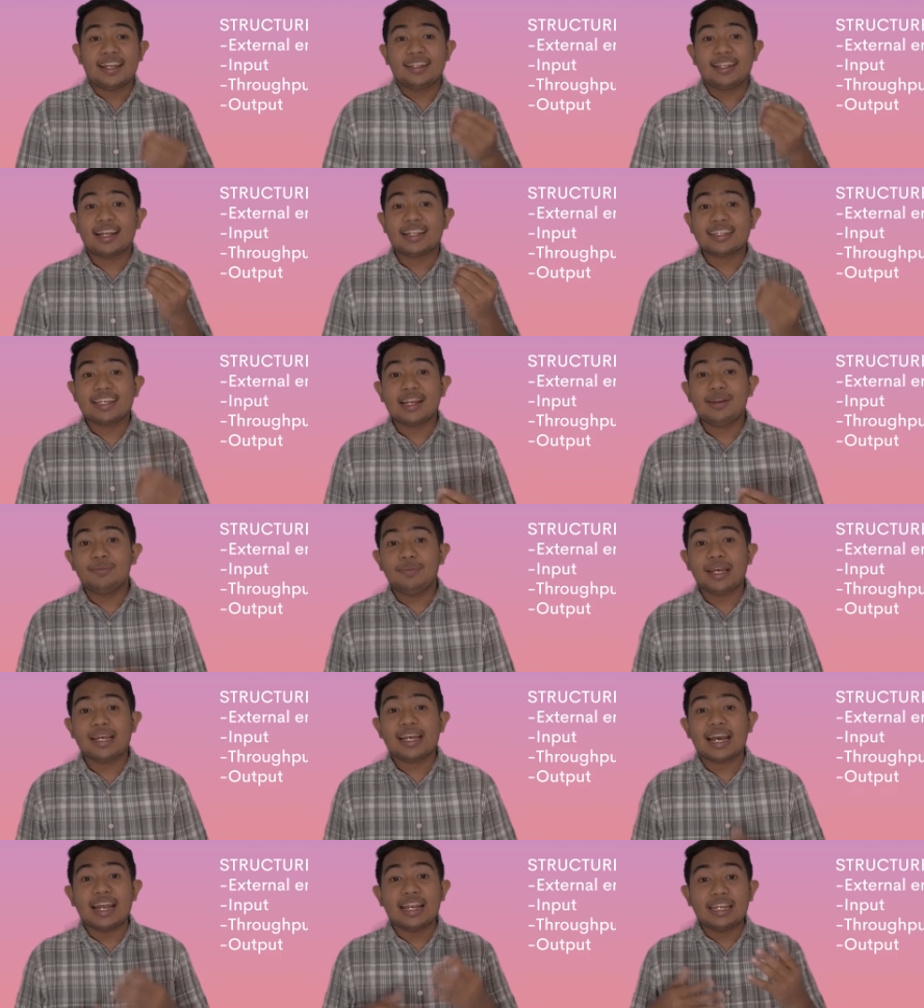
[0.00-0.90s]
that can
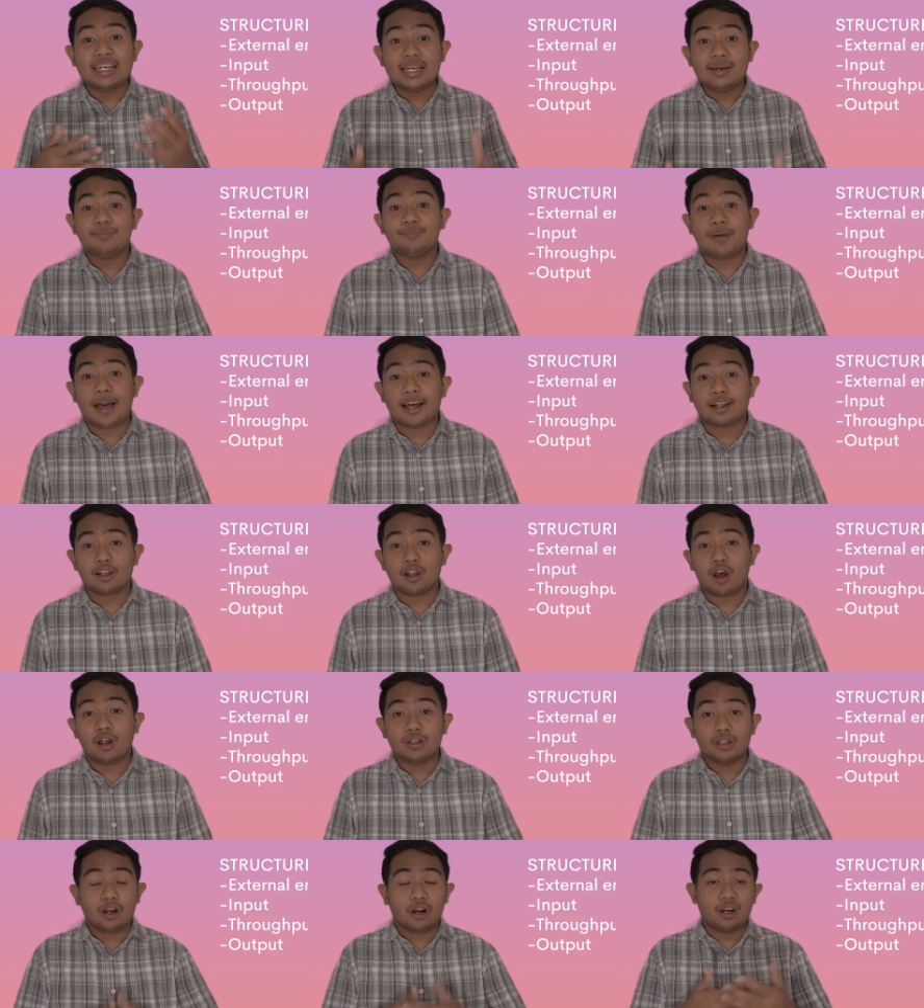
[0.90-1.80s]
make an impact
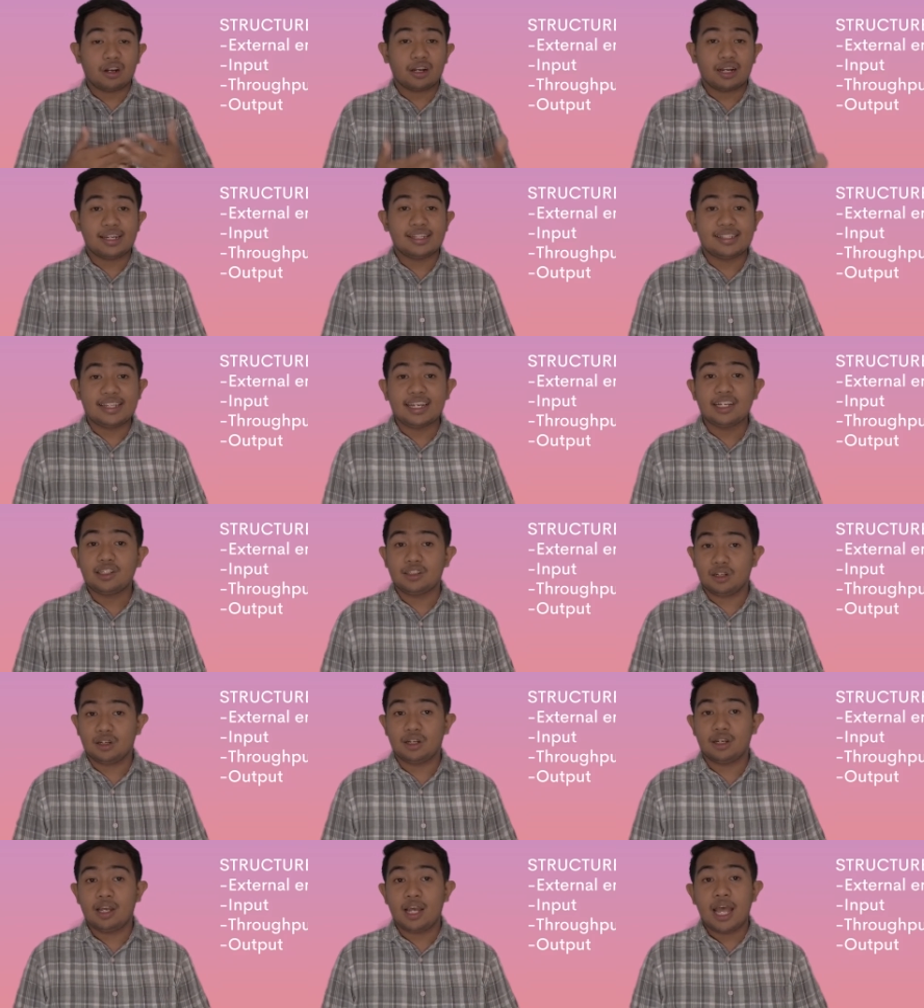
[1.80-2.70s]
on the
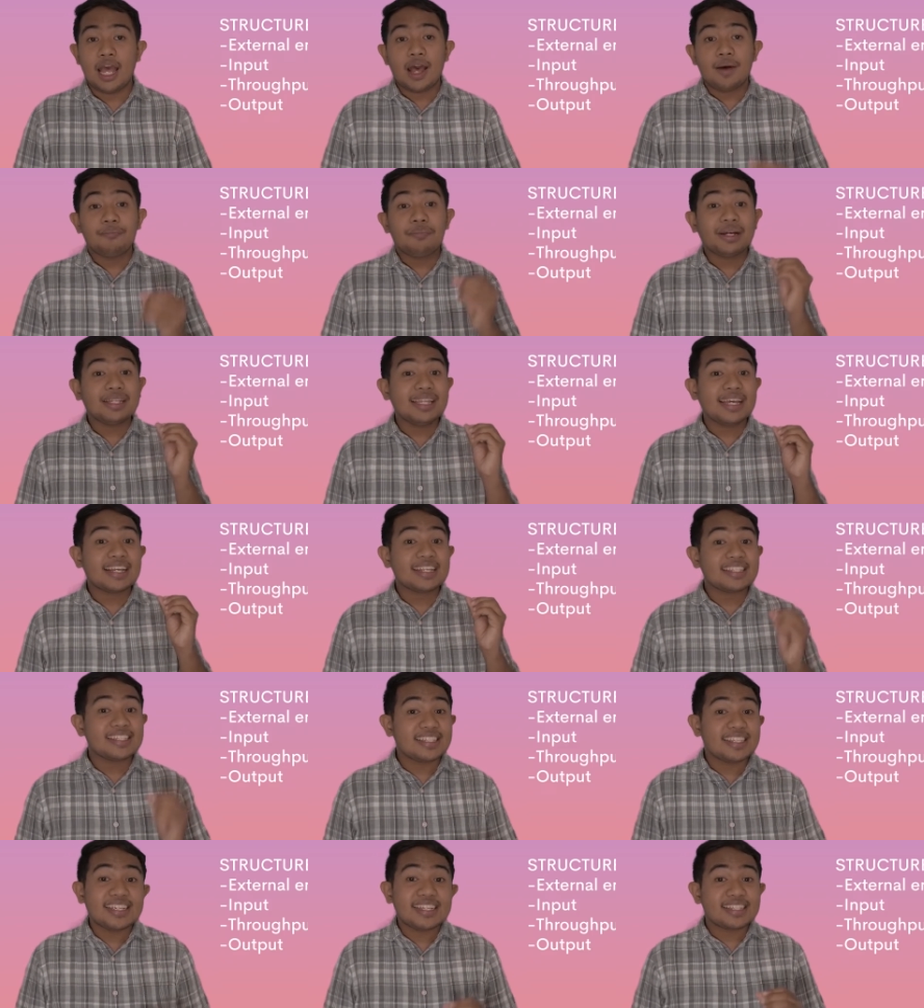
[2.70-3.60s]
organization but
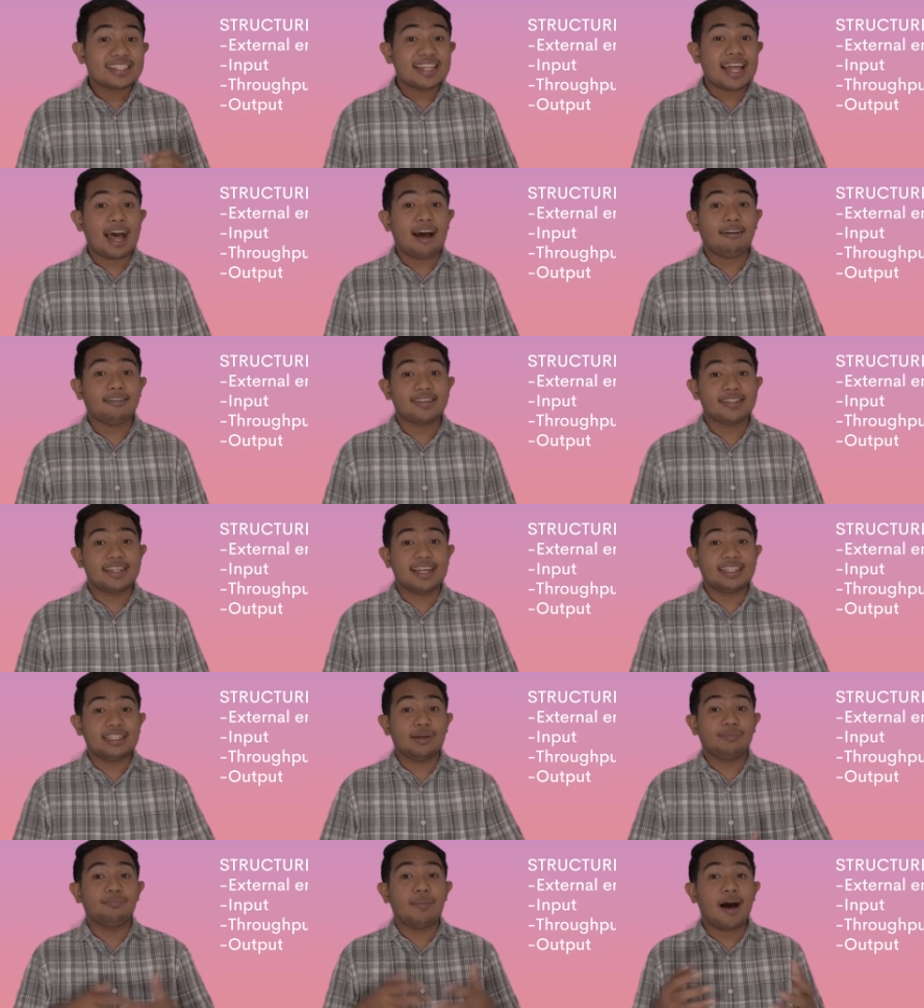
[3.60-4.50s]
exist
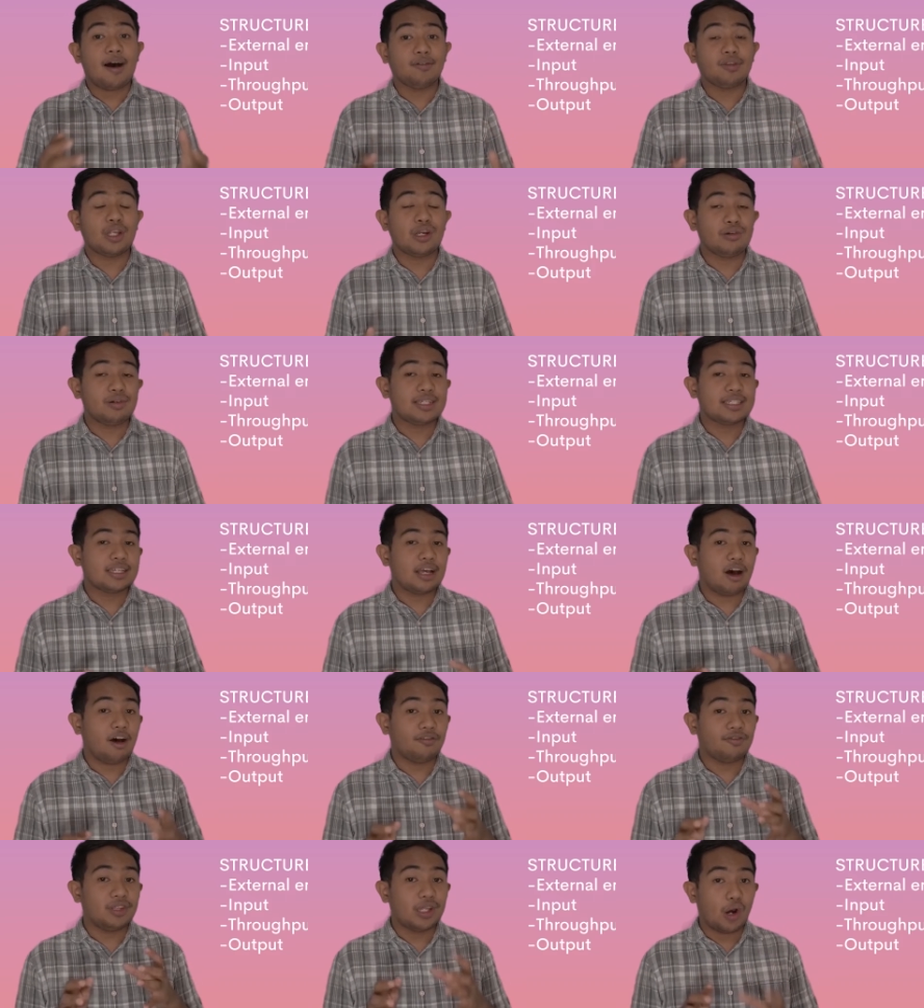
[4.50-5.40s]
outside the boundaries
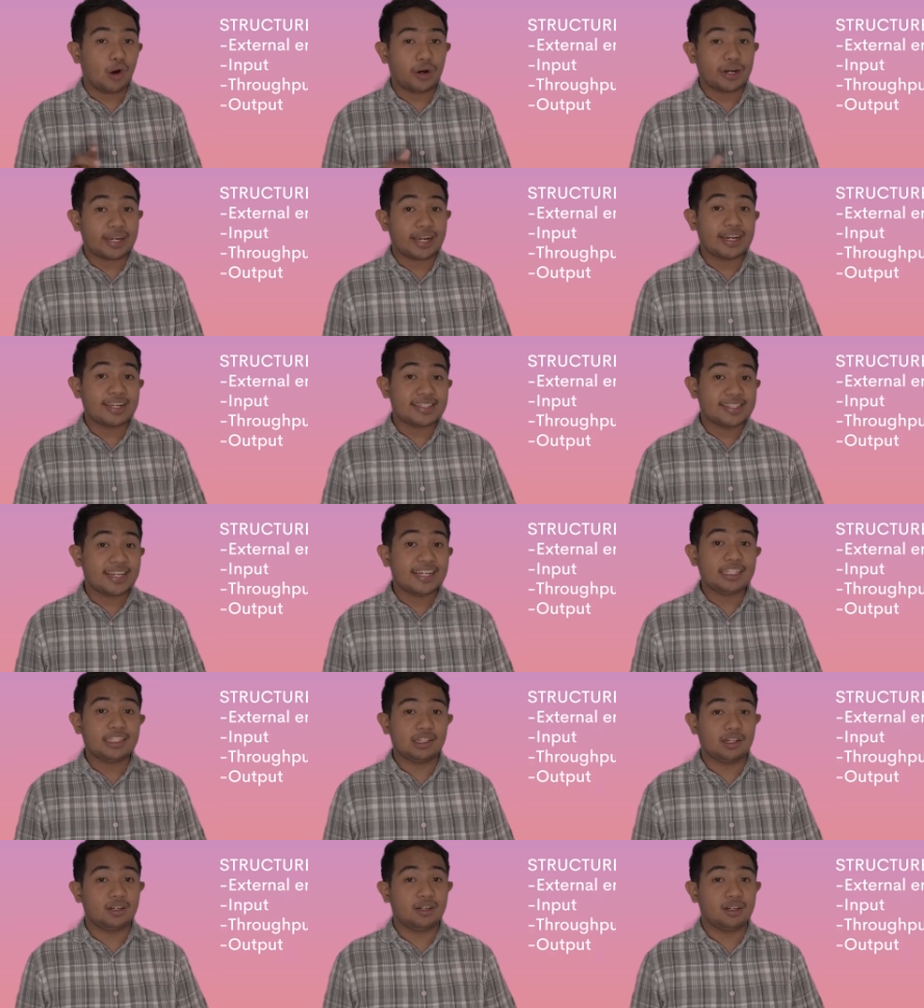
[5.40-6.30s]
of the
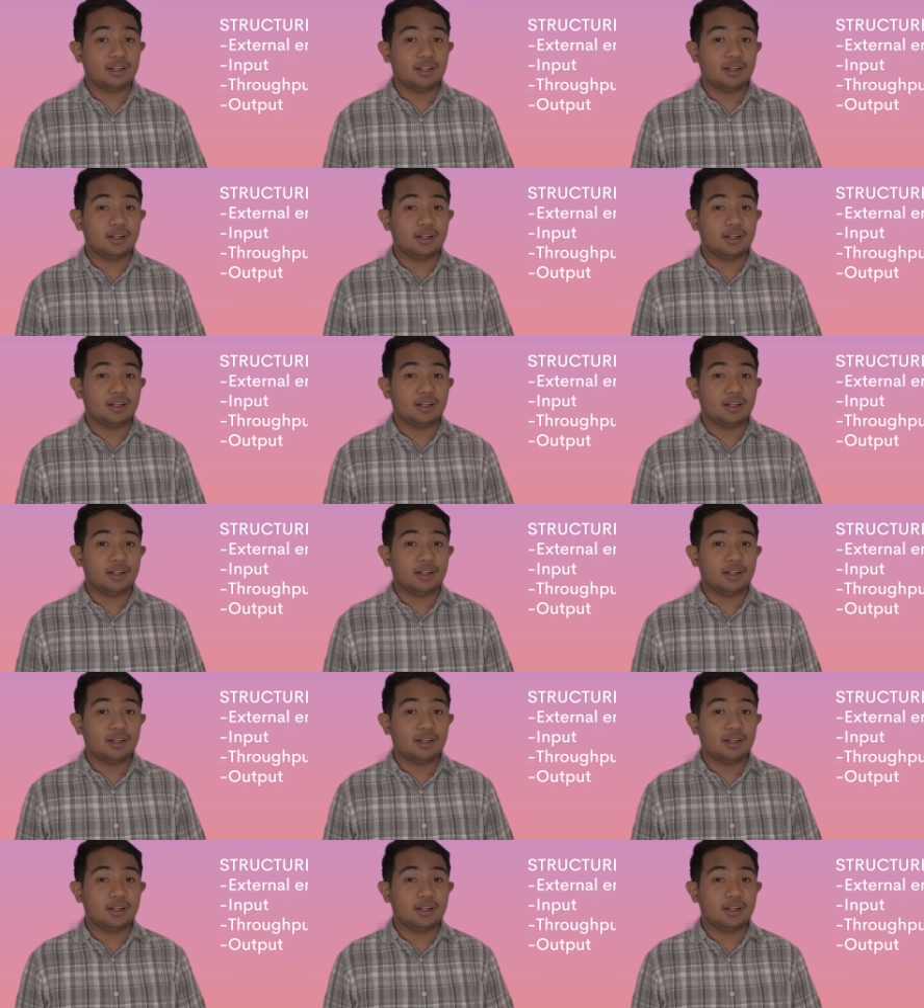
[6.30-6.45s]
organization.